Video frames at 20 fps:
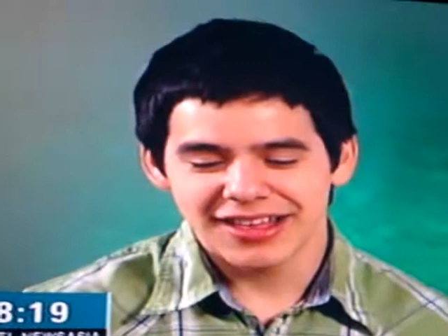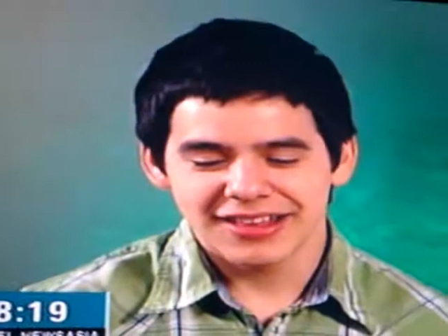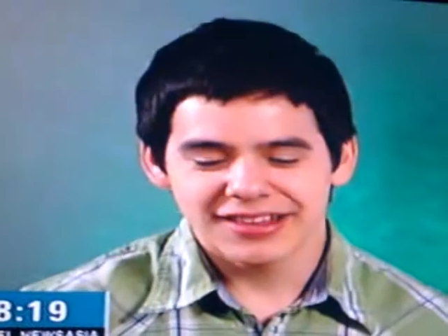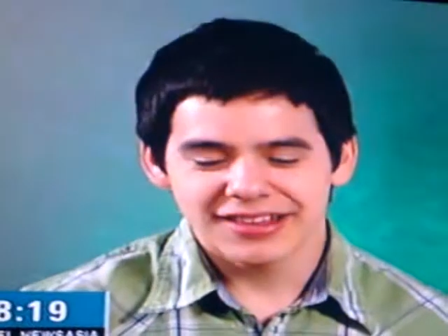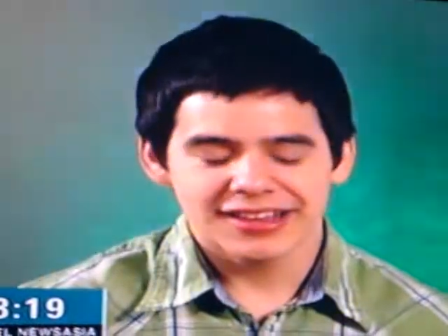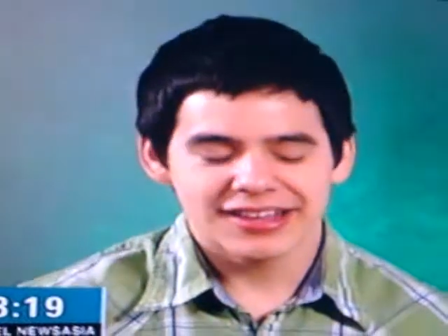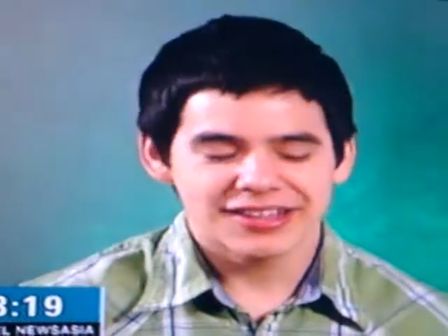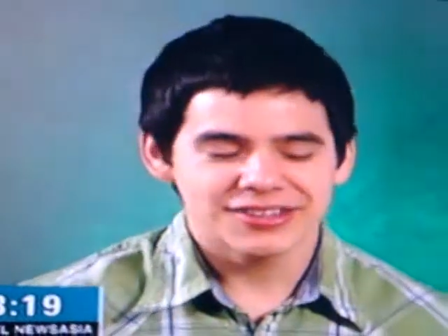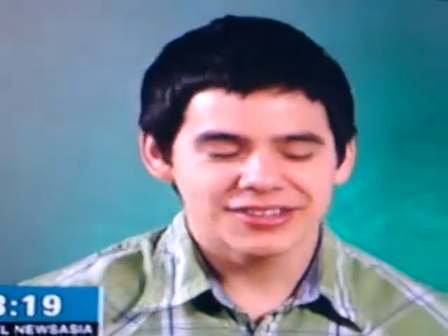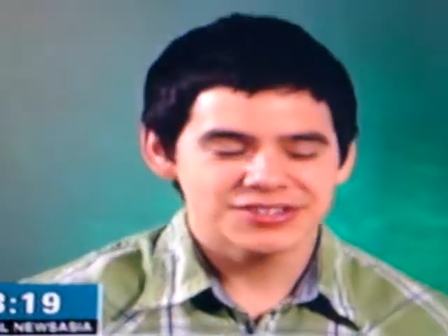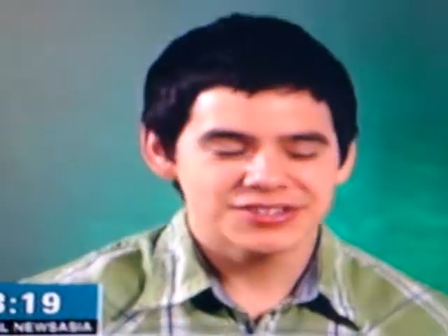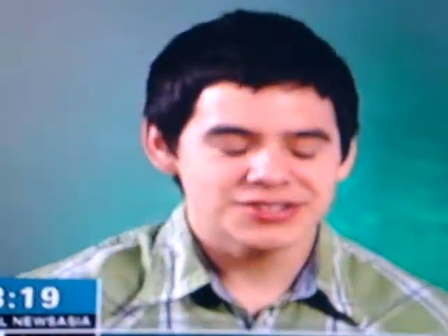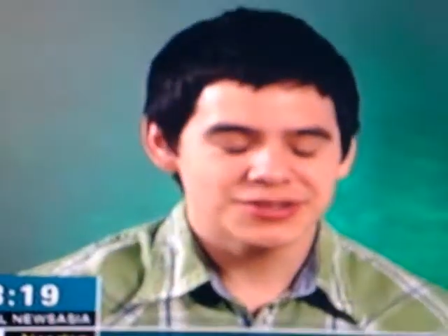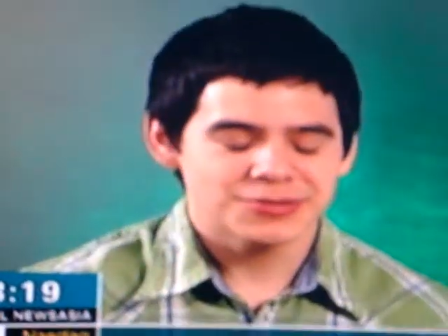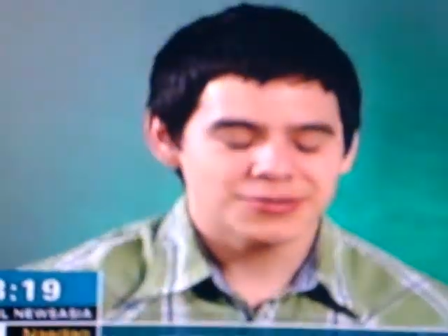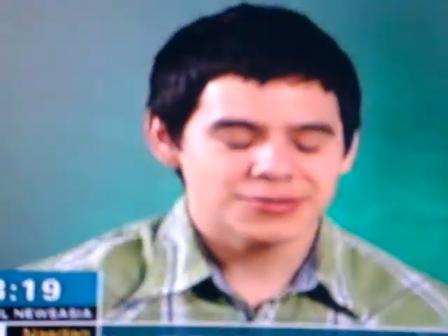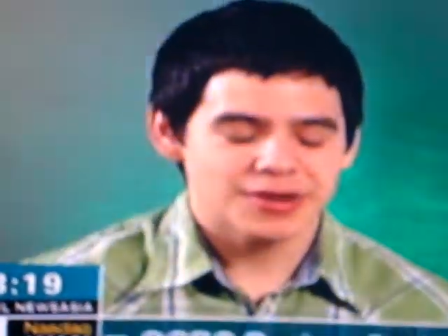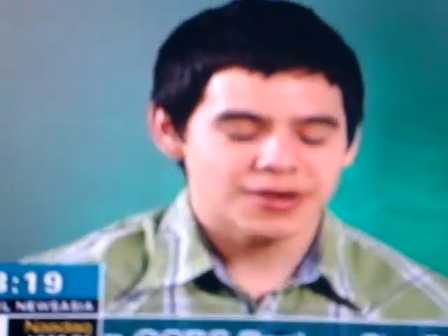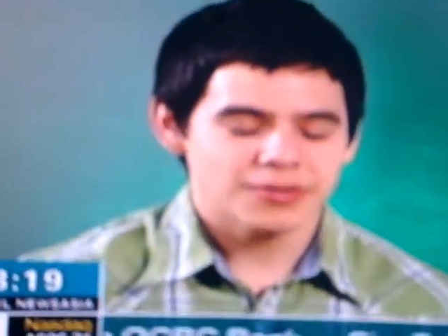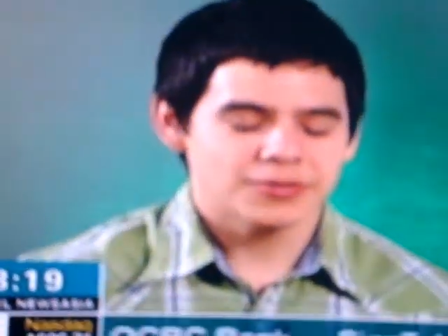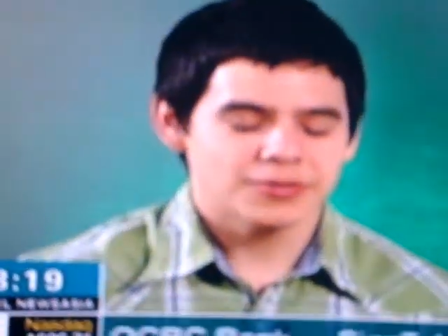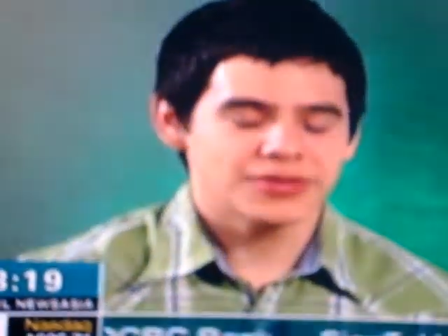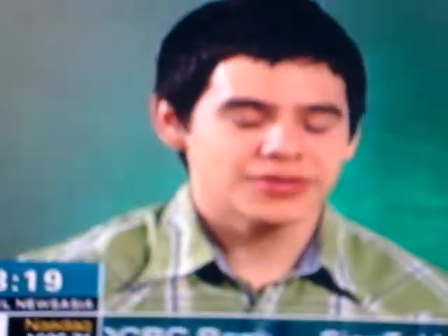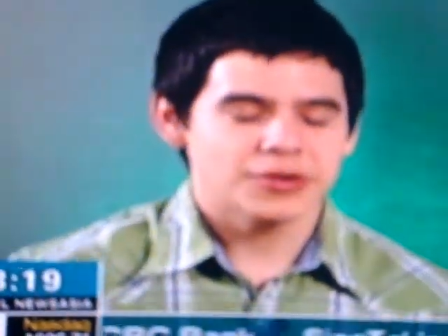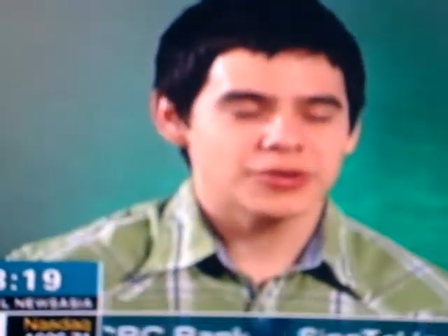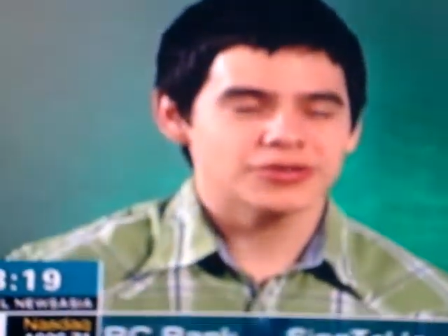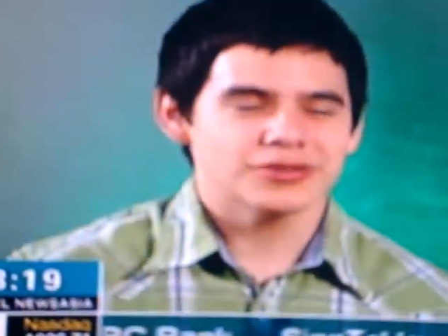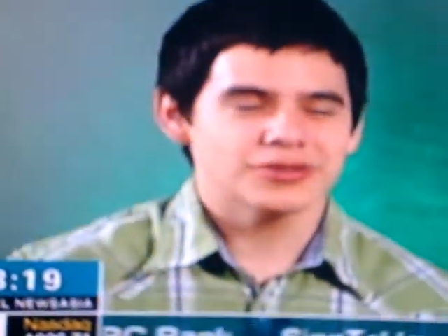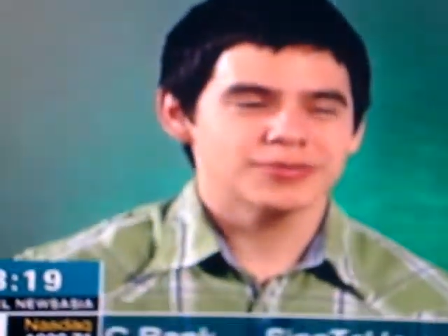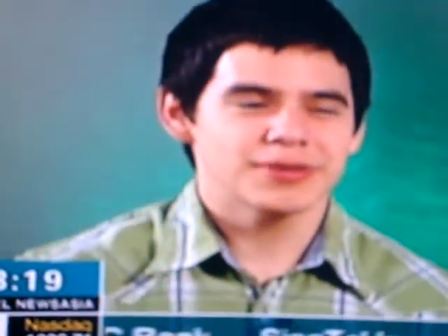like usually when
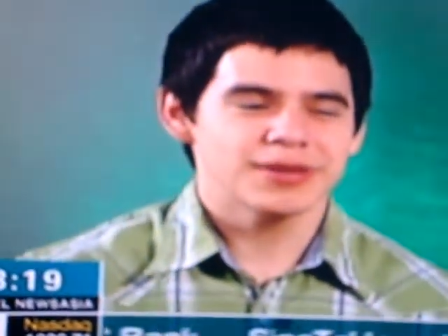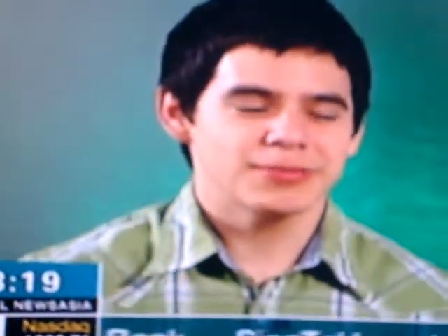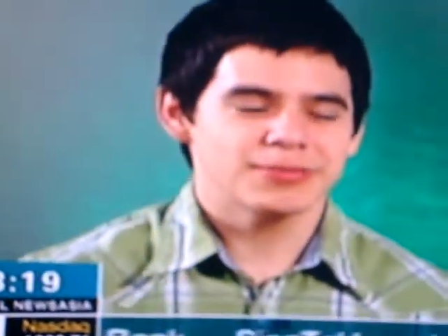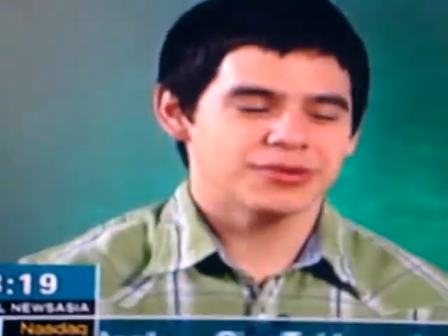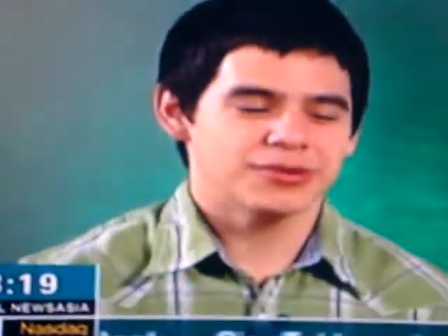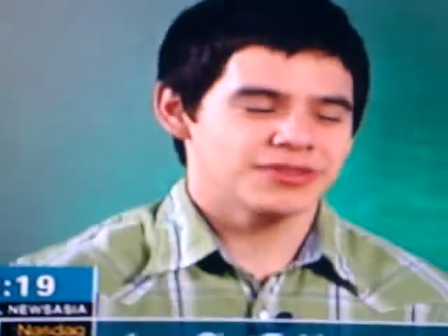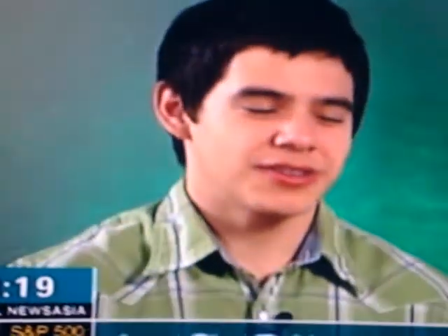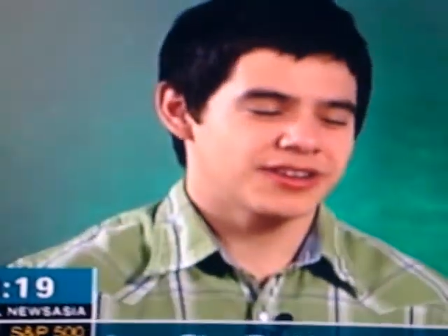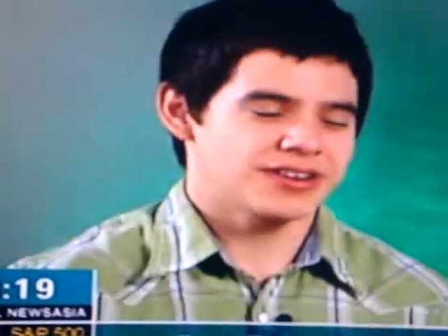older people,